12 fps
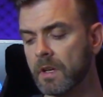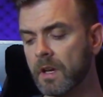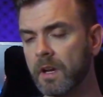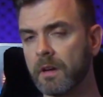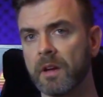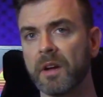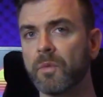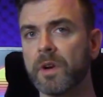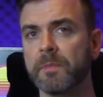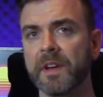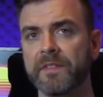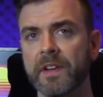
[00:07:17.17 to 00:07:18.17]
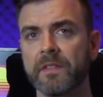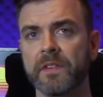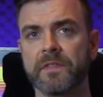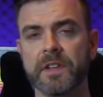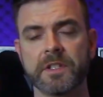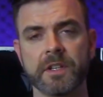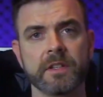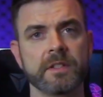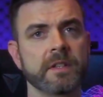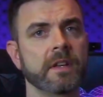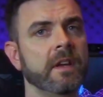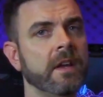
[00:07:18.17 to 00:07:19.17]
And one of my favorite
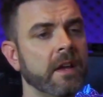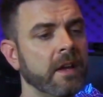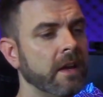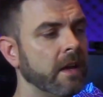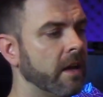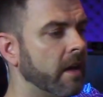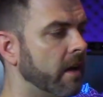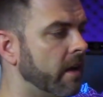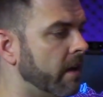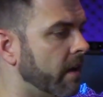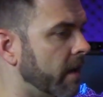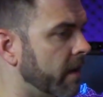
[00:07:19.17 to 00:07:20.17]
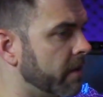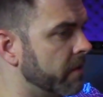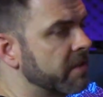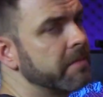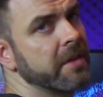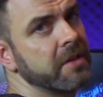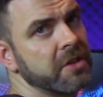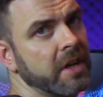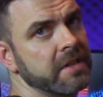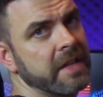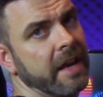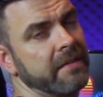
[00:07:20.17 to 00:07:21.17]
features, and I know some other
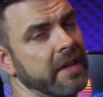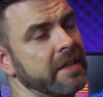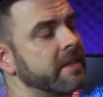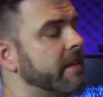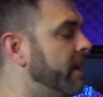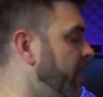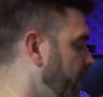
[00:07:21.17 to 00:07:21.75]
chairs have this,